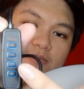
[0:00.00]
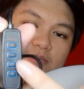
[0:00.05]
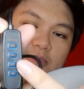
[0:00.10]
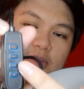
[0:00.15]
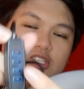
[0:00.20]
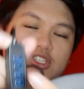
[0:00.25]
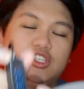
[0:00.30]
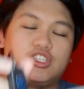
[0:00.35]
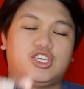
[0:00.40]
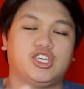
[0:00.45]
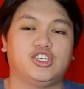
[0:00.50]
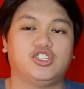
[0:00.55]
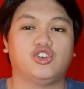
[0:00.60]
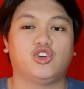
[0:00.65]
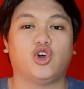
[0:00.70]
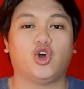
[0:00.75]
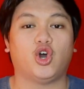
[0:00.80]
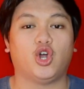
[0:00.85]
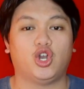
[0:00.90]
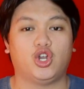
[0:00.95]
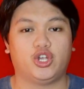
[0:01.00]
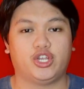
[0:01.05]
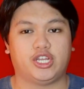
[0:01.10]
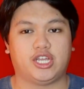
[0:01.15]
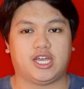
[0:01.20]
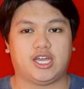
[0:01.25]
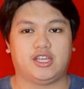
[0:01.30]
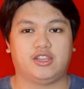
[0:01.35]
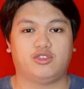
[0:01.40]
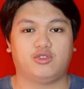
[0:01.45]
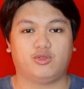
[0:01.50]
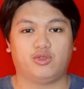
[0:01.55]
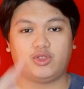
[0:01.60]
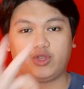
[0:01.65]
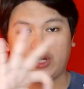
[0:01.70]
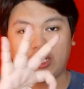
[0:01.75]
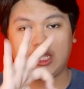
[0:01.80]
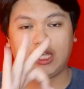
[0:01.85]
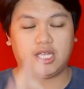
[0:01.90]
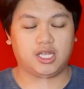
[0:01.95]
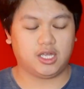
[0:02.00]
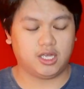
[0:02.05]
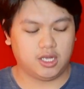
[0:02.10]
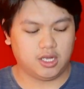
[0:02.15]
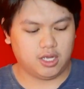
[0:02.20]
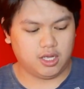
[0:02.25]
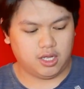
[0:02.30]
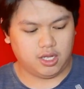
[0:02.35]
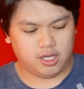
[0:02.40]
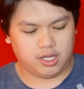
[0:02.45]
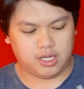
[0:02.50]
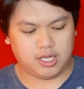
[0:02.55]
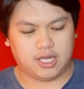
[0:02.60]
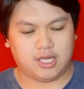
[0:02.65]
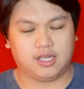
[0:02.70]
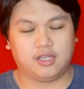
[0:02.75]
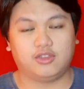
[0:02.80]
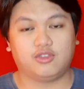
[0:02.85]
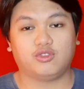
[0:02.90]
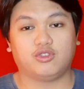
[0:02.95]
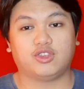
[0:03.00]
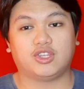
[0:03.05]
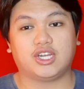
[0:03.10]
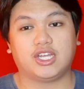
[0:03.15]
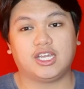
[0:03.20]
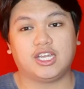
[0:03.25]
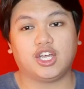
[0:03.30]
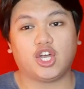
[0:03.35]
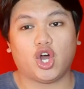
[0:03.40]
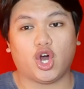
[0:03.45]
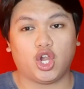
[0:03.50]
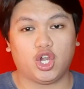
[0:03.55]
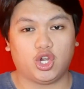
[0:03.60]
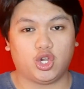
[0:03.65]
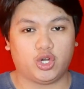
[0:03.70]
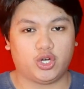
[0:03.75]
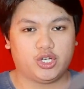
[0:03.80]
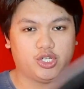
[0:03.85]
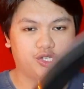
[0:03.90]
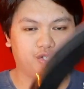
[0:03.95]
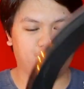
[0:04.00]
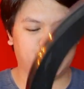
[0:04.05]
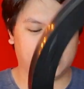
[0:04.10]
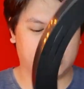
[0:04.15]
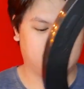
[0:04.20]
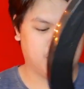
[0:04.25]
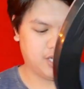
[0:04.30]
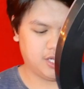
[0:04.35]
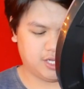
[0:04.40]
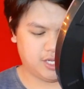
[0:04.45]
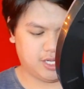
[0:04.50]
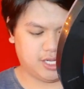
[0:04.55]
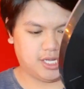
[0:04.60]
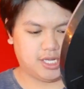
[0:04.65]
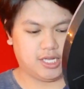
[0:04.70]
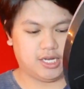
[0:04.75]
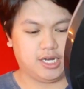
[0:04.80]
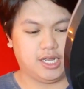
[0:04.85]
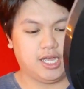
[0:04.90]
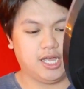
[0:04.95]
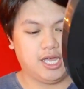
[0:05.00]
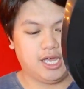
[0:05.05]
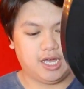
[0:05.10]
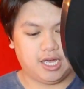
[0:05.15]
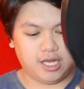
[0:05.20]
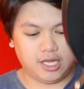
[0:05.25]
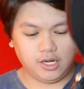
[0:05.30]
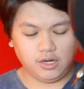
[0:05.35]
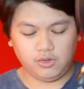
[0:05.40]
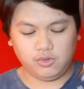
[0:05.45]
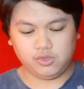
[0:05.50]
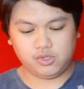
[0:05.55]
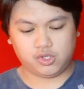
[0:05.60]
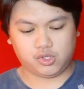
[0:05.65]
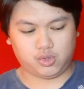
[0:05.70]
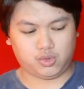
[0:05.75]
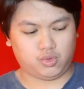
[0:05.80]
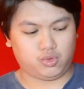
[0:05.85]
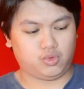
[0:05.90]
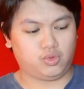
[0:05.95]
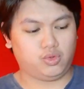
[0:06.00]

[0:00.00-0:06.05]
magcha-change yung color niya into 3. Yeah, into 3 colors. Yan. And also